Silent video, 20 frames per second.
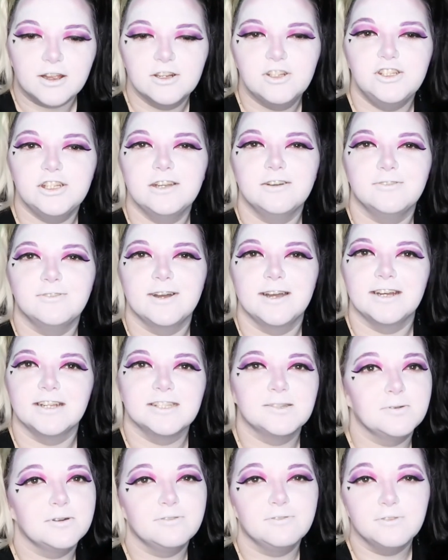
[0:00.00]
could she have went? Did
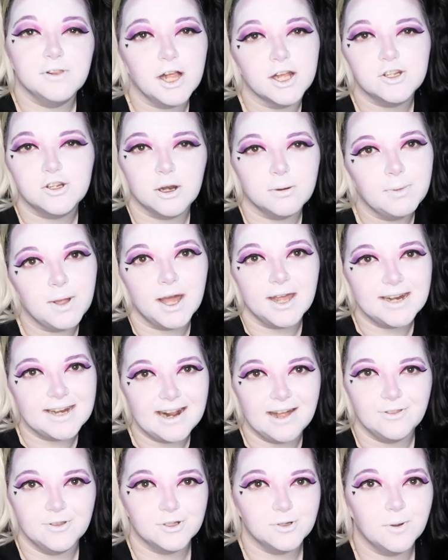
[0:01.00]
someone flush her body
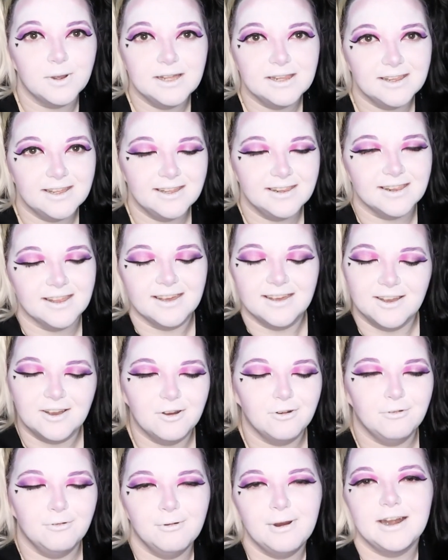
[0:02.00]
down the toilet? Like,
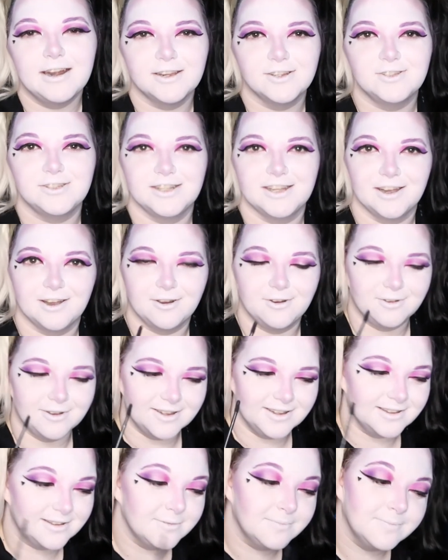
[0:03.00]
where did she go?
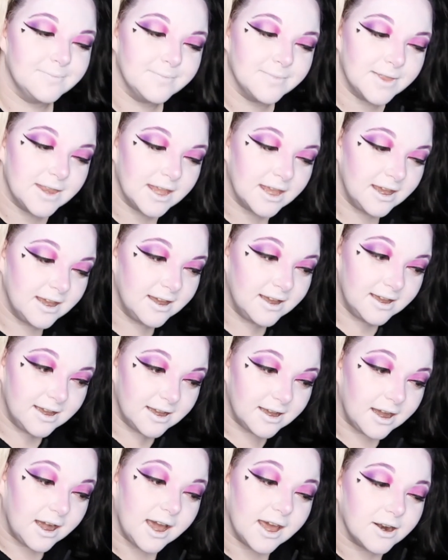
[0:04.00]

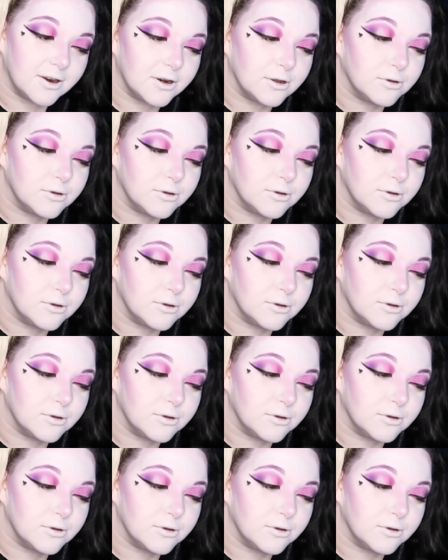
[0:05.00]
I don't